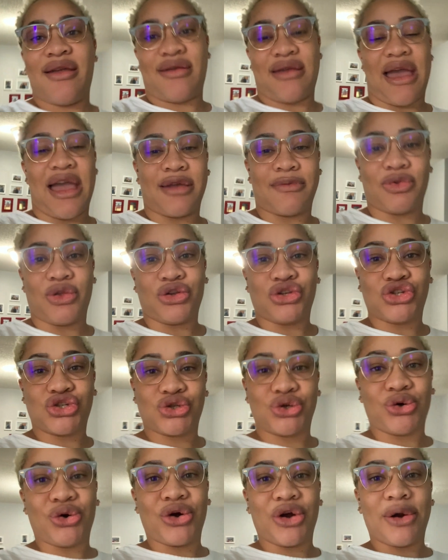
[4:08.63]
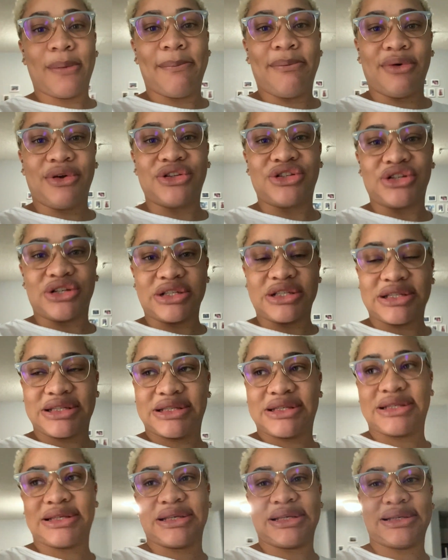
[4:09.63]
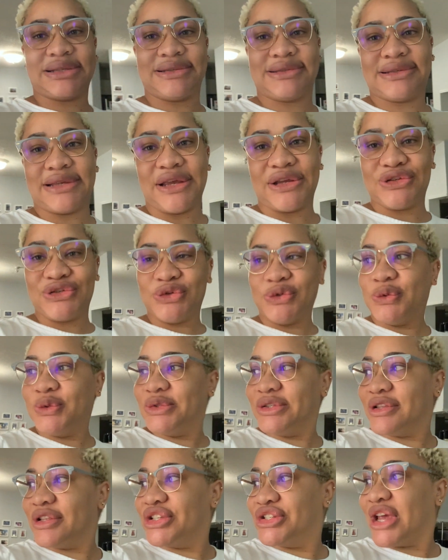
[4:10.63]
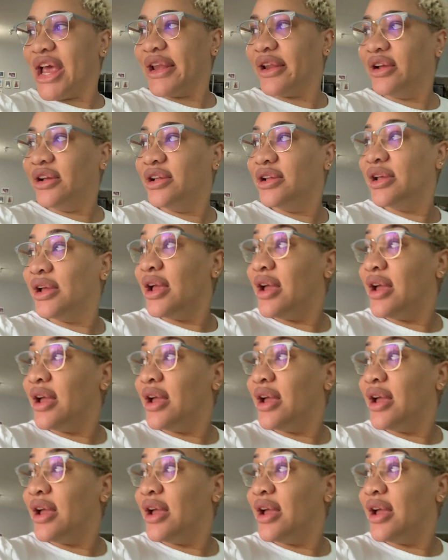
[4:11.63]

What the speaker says: I'm not sure, but just stay tuned to the channel.